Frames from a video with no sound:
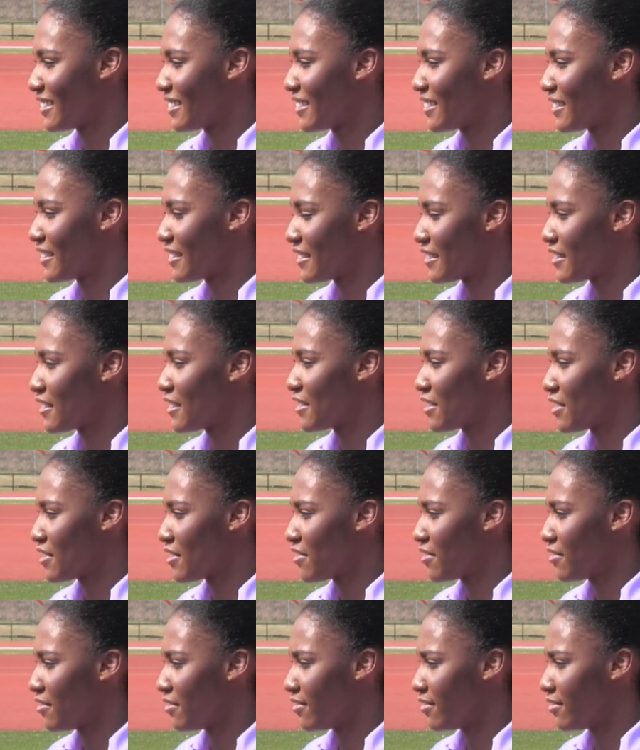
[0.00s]

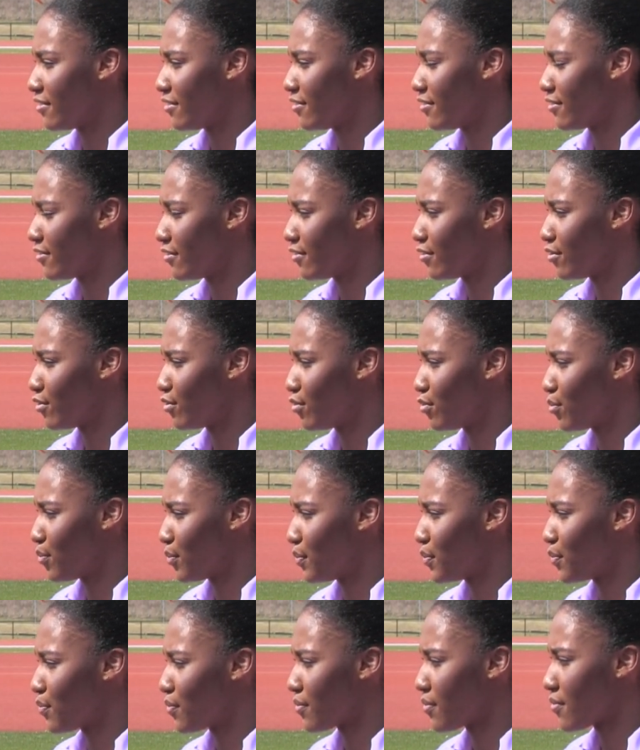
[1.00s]

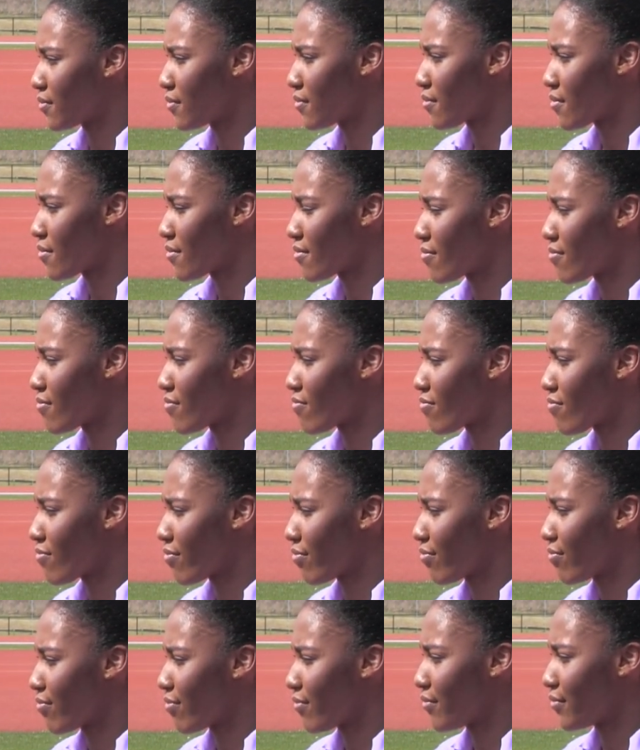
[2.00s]

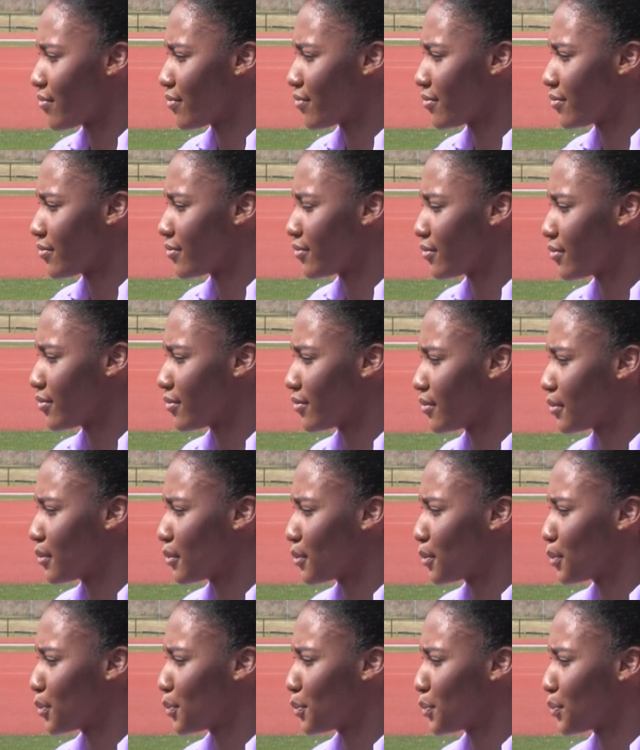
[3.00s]

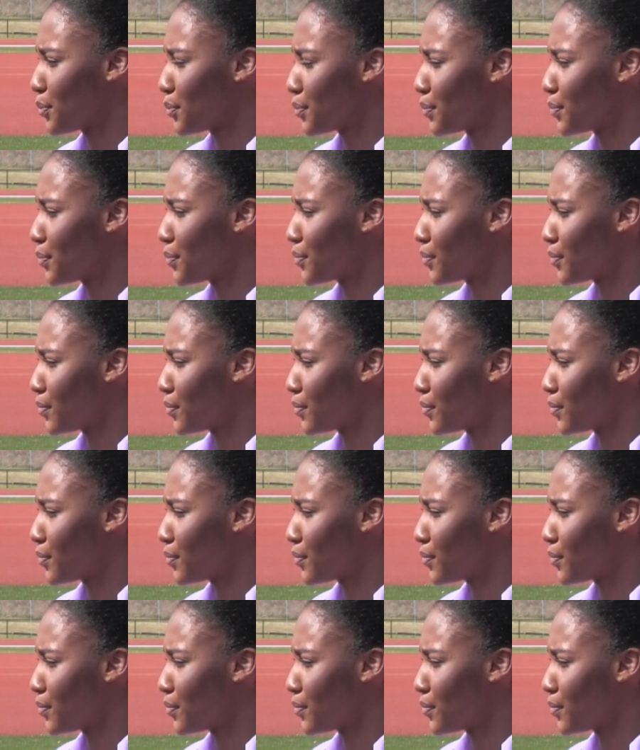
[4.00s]
[no speech]